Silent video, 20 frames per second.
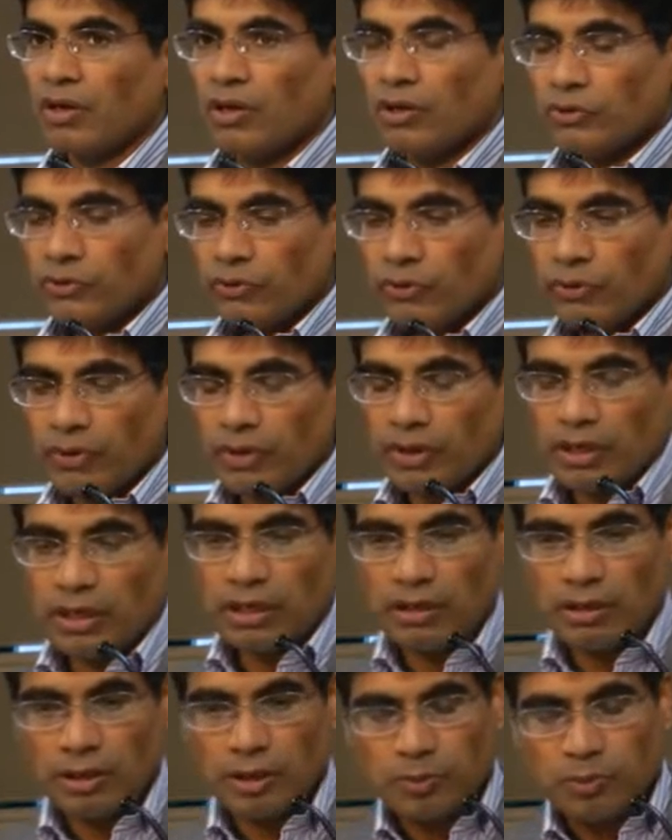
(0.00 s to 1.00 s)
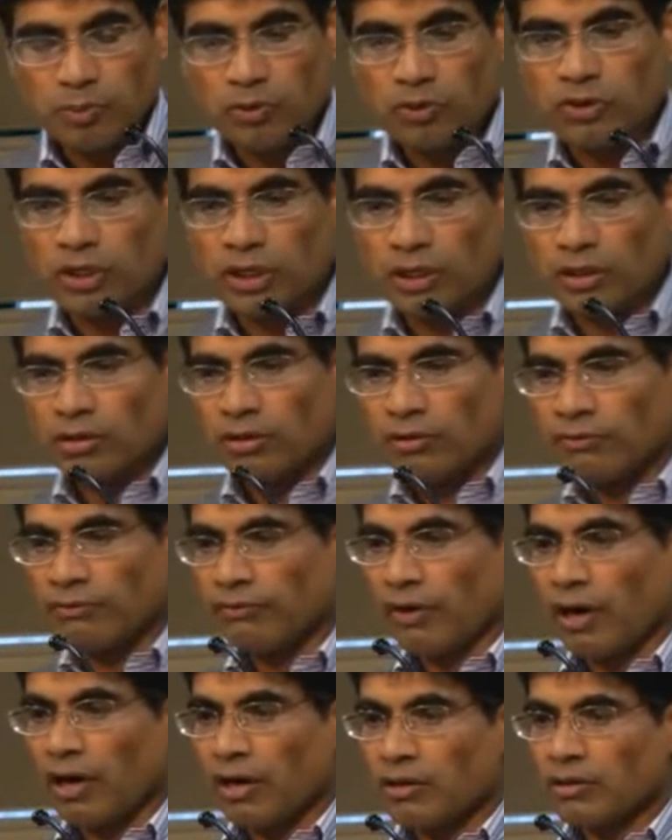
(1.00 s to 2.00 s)
So he is putting the
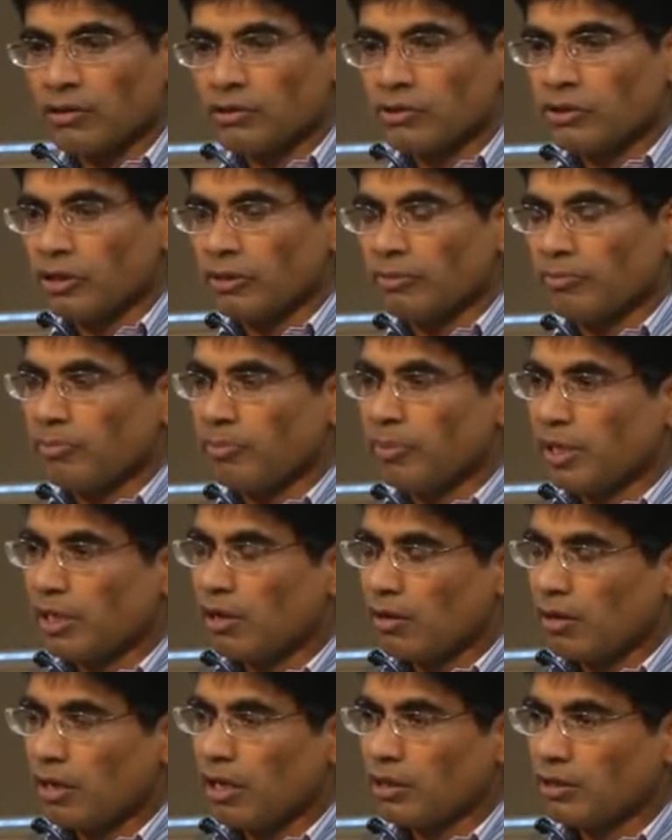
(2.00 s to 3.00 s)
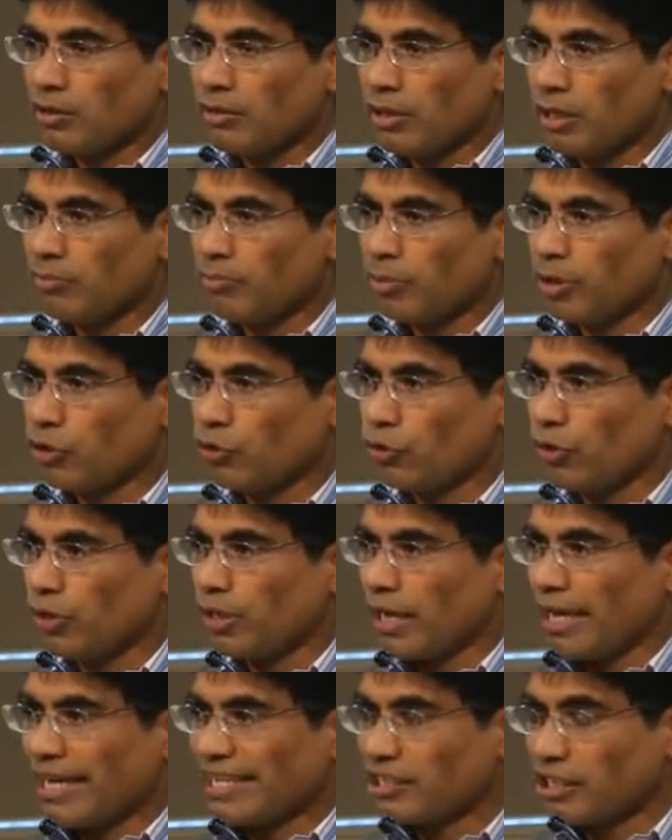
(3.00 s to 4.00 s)
fathers in
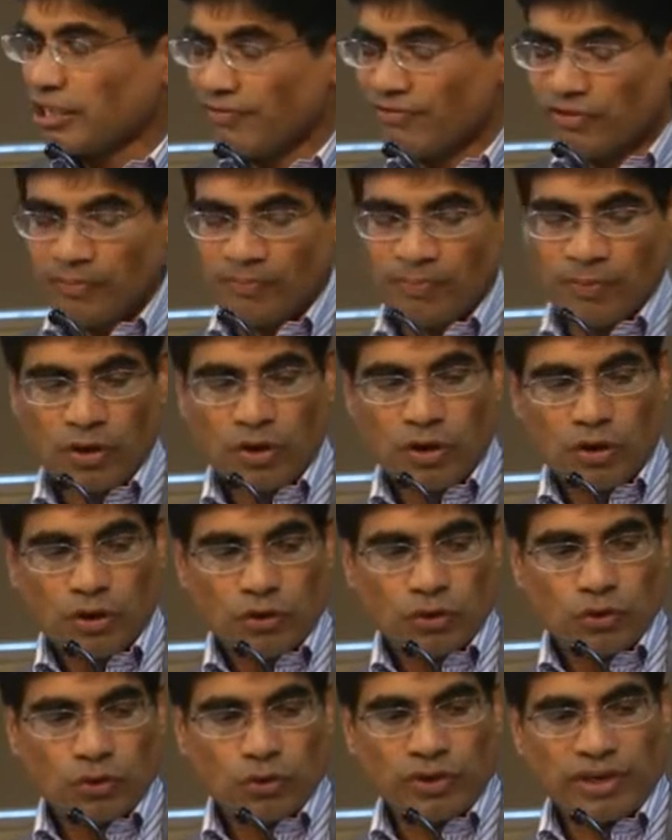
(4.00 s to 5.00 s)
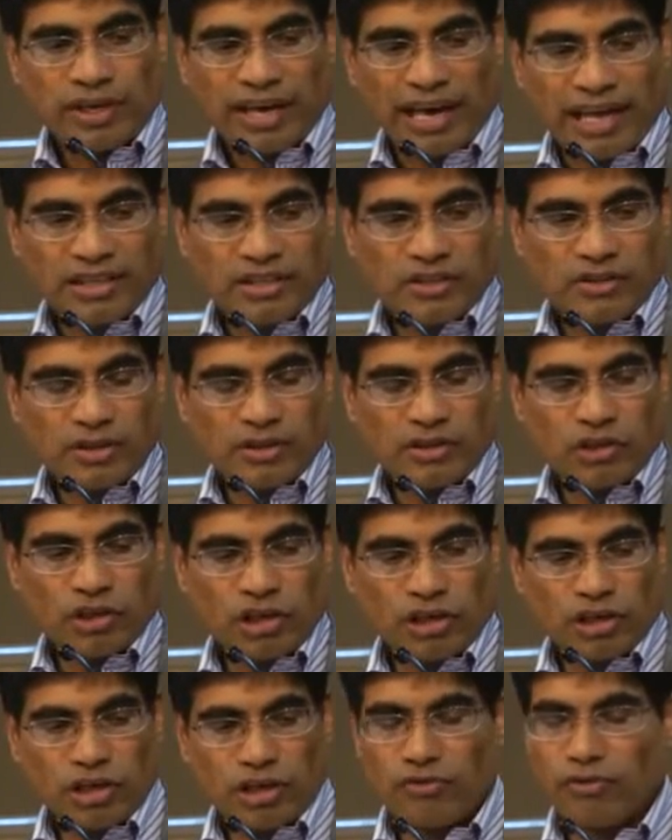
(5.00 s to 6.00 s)
between as if to catch the
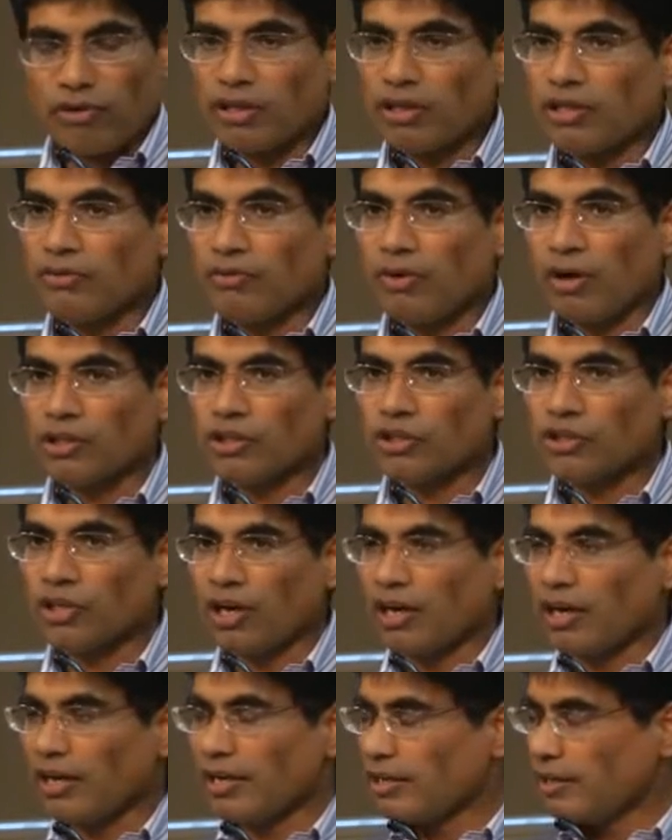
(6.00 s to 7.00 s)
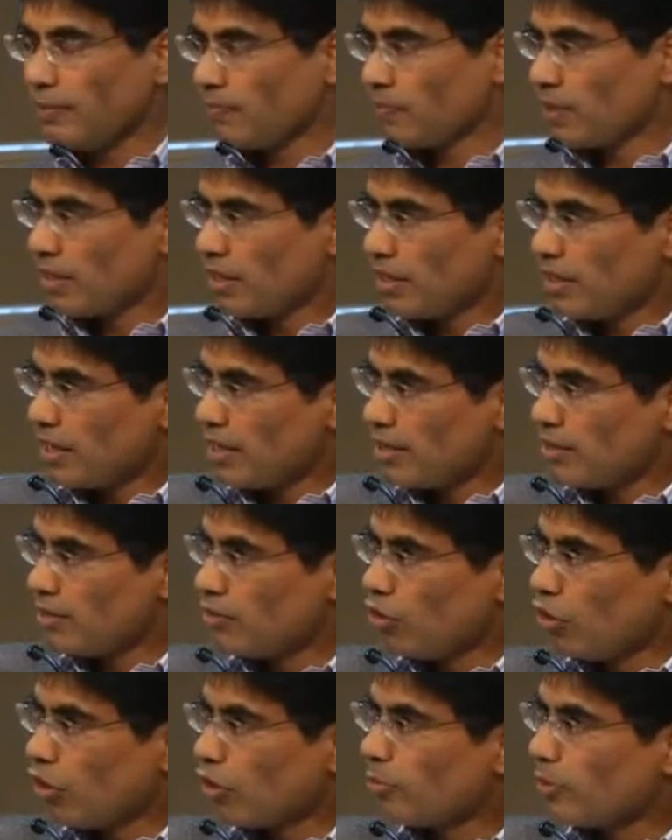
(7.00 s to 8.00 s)
children on the one side and the
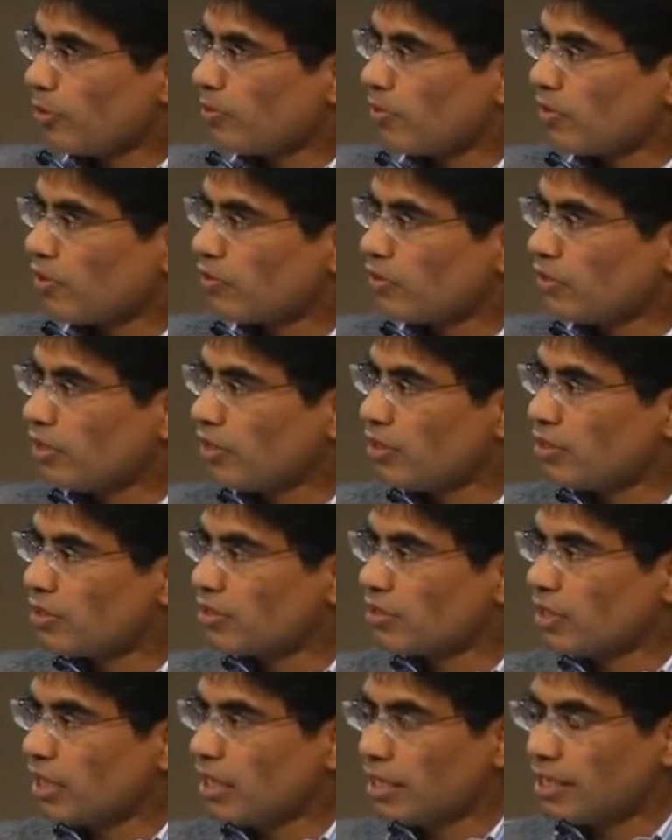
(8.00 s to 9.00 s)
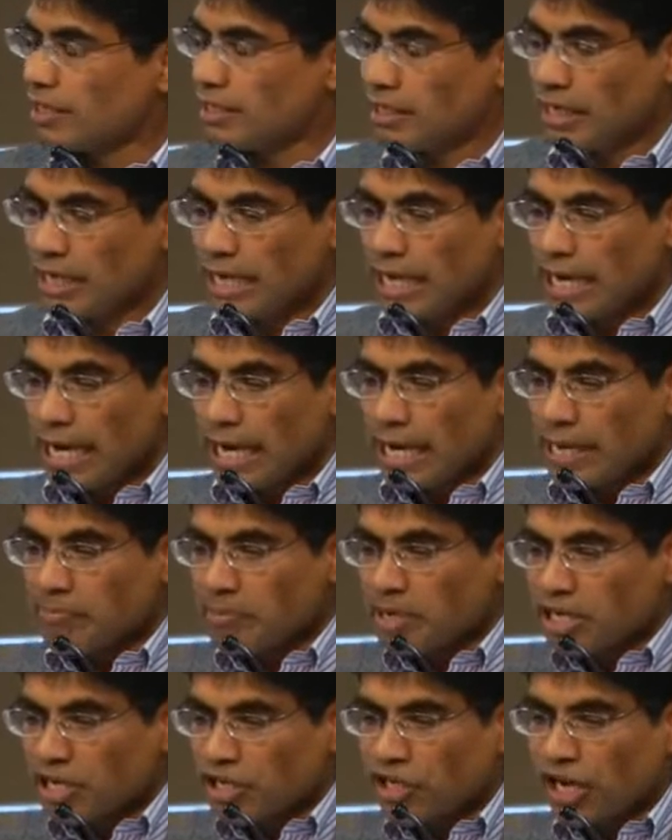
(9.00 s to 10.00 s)
young people on the other side and
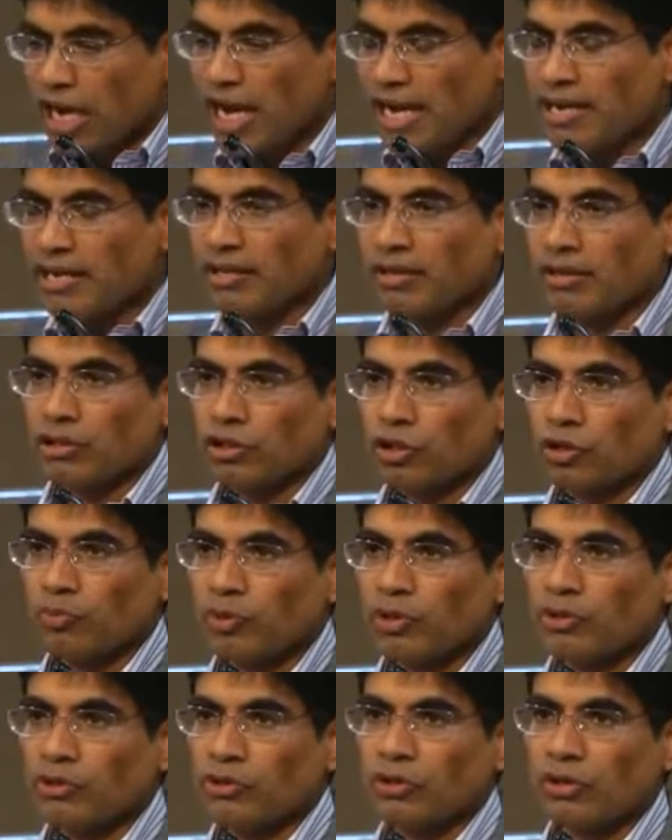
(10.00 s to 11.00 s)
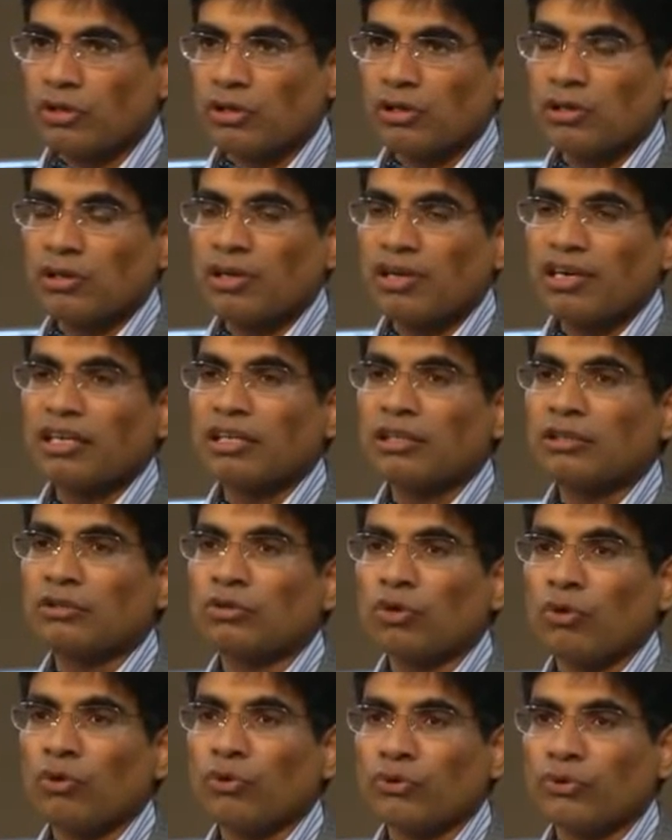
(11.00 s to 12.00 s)
maintain the spiritual
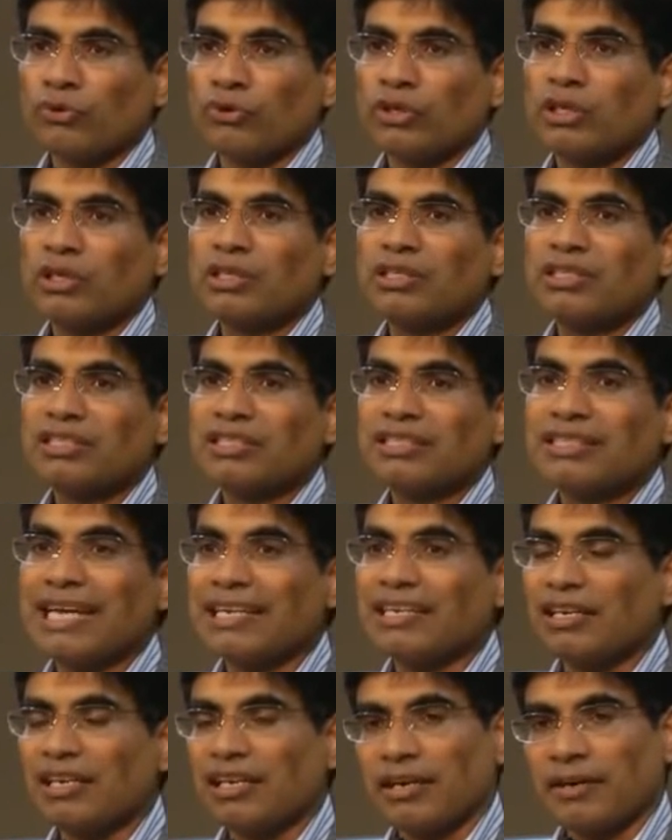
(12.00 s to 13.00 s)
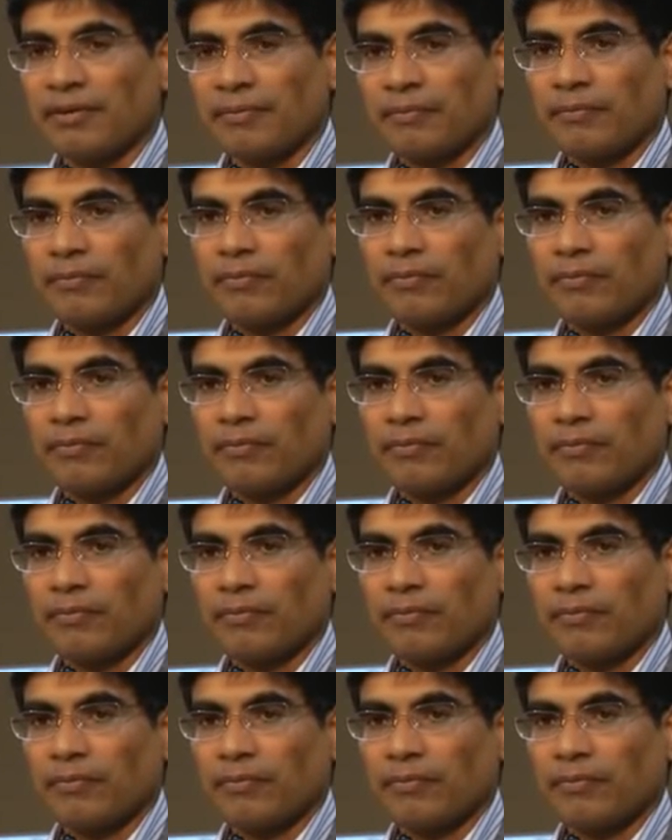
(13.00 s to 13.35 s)
growth steadily.